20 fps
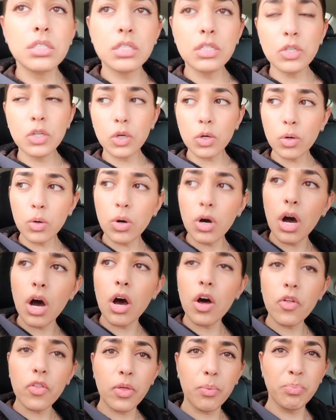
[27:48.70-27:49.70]
to
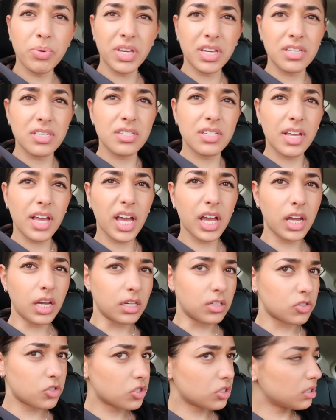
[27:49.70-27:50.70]
the P C
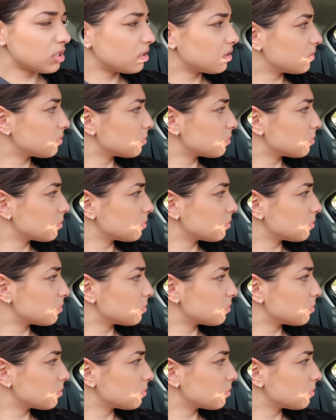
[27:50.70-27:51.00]
H.